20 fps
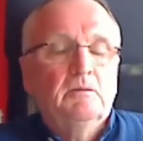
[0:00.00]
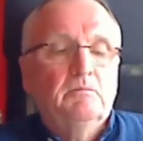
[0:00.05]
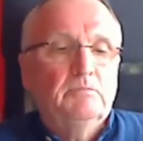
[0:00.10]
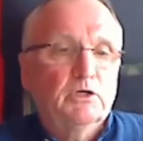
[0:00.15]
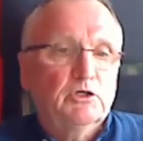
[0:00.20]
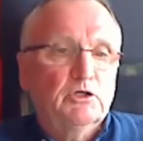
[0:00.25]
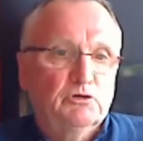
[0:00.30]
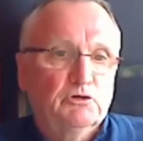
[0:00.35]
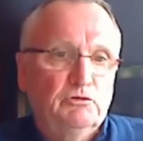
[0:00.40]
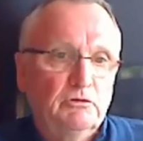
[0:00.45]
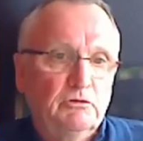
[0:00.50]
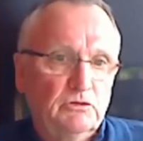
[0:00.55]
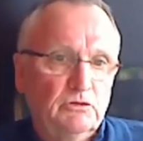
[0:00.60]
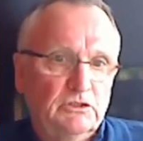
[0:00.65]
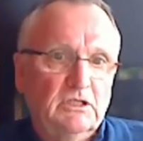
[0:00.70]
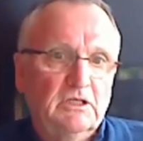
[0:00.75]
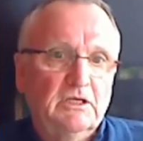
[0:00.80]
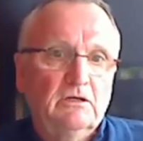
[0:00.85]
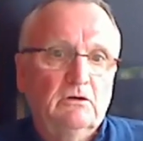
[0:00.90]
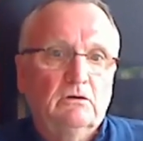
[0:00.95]
but
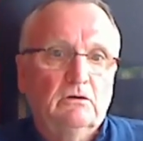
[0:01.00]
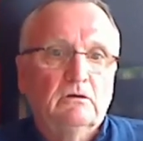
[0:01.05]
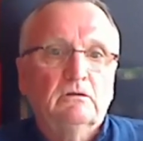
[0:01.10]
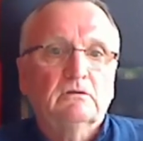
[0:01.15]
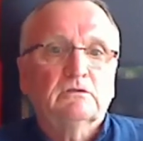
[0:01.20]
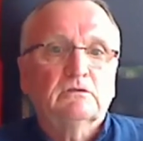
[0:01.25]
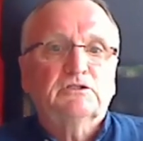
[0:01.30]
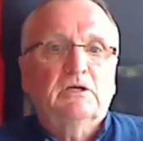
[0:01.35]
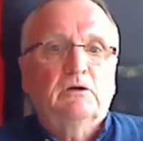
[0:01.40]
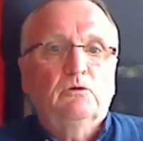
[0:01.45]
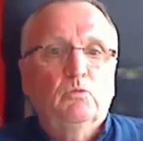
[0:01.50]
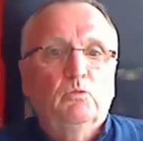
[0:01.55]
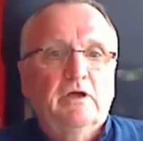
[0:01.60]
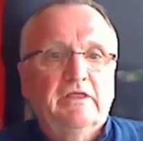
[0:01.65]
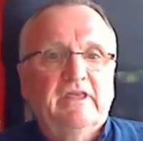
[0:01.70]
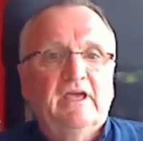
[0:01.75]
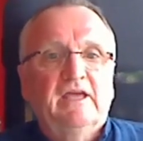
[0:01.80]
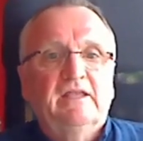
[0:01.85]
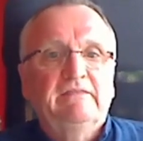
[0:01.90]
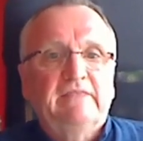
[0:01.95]
crucially also
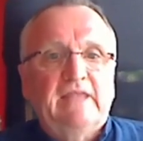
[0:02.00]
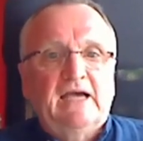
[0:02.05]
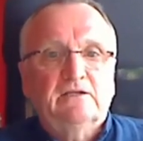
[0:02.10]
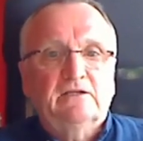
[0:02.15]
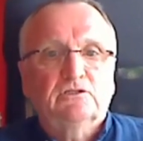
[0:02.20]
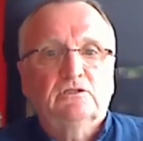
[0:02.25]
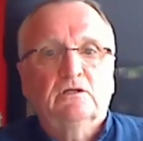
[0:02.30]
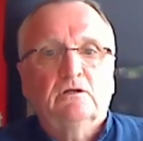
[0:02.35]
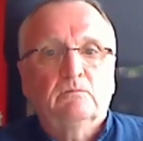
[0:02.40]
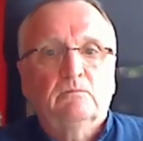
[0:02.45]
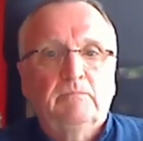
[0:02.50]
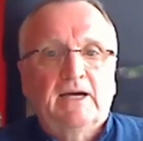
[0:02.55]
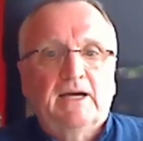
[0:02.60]
within national